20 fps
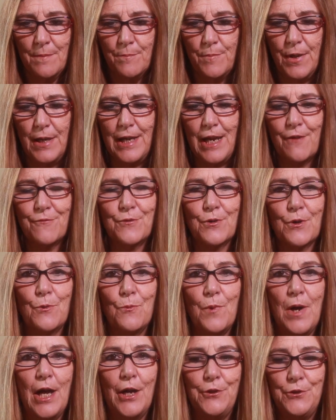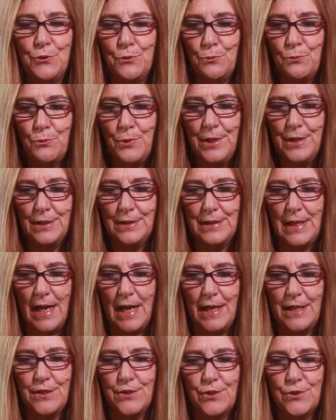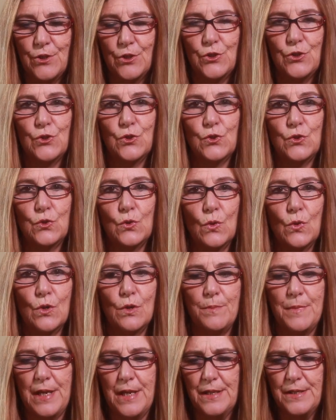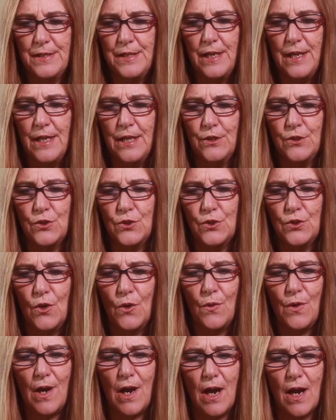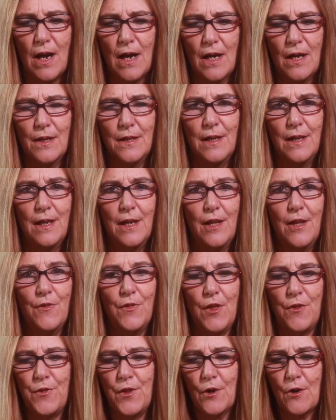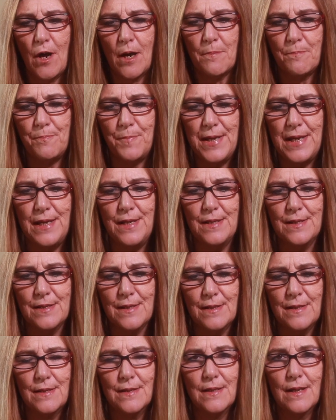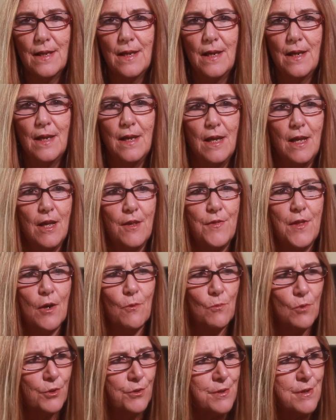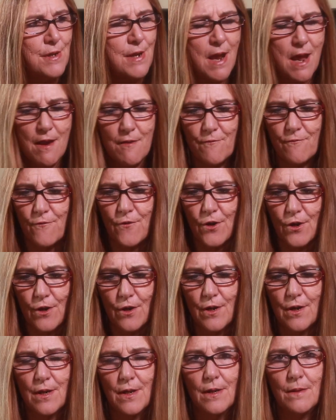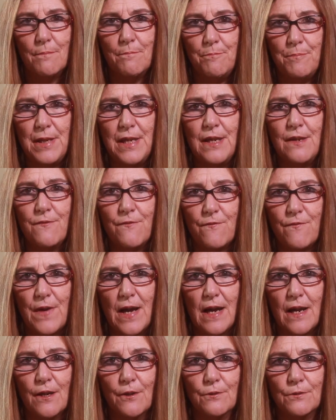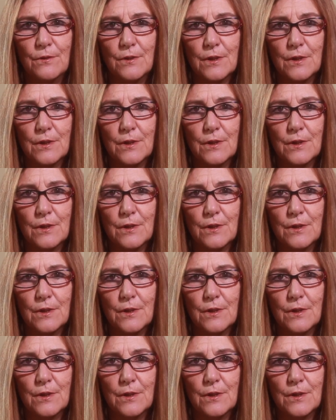But after a while you realize the storm has hit so hard that there are pieces that will never be found.